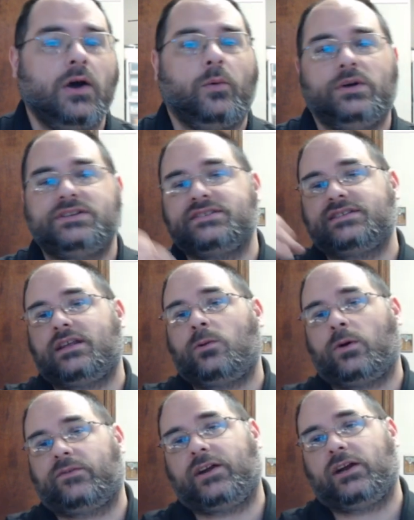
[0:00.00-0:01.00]
which is in
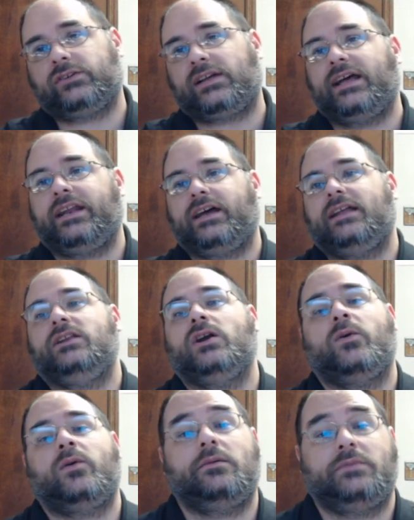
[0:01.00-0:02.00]
North Carolina, and
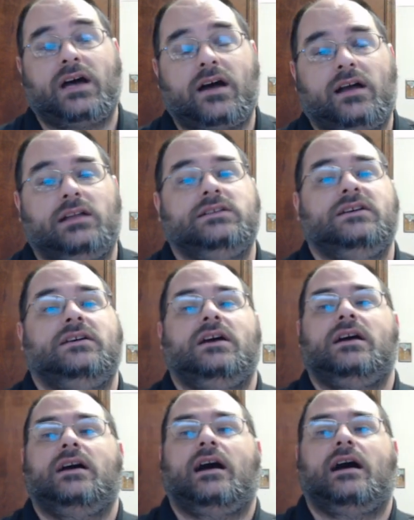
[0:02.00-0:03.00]
no, I'm not.
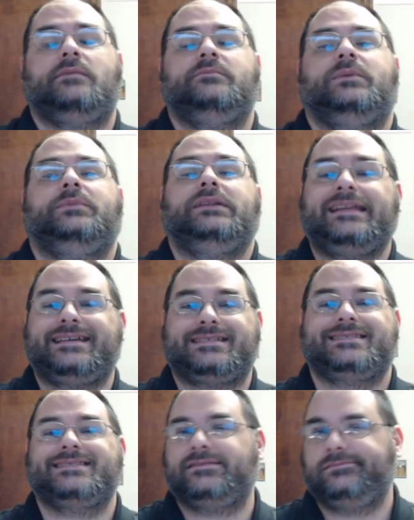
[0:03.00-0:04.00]
I'm a
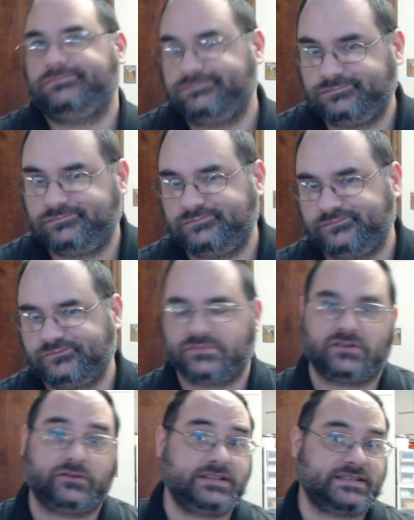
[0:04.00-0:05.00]
place,
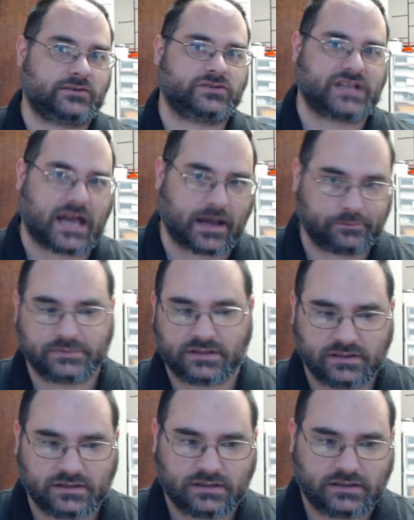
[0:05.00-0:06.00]
retail shop.
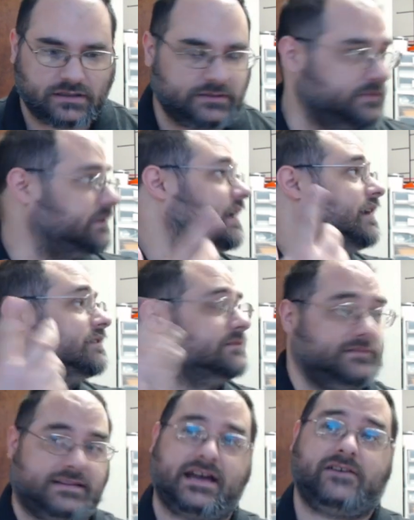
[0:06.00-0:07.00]
Yeah,
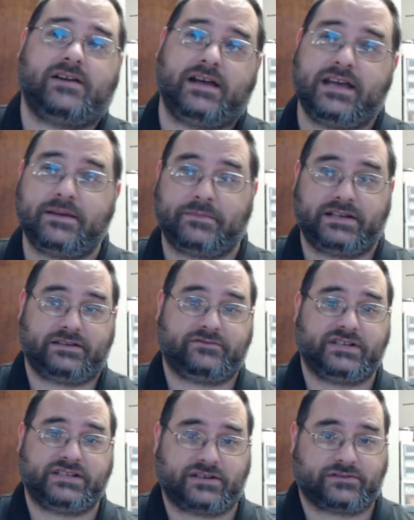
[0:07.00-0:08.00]
now I am in a
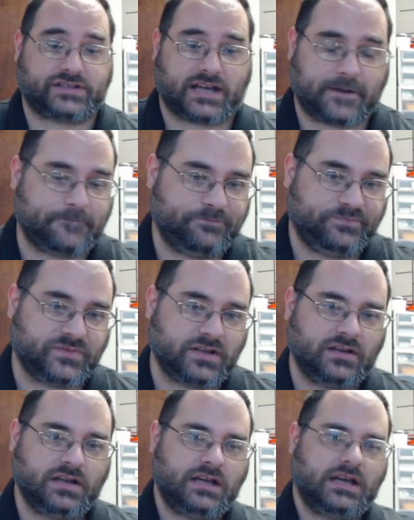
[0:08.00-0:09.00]
retail shop,
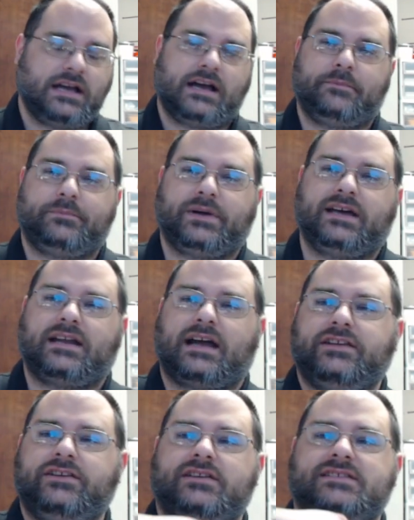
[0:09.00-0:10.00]
but
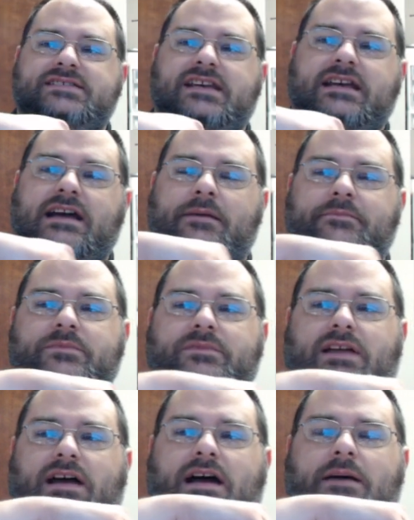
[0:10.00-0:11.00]
you can say I'm
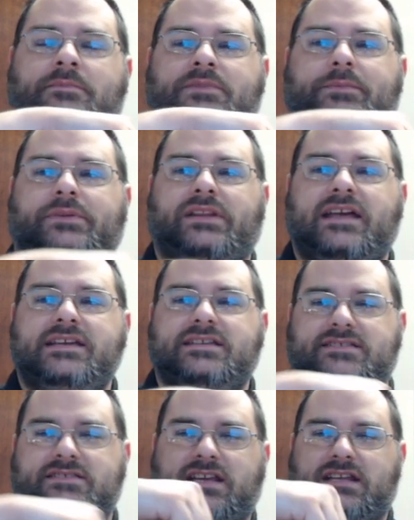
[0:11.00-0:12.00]
I'm the place
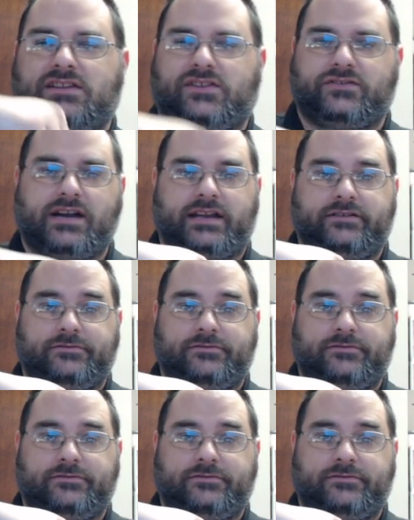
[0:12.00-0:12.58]
to get thread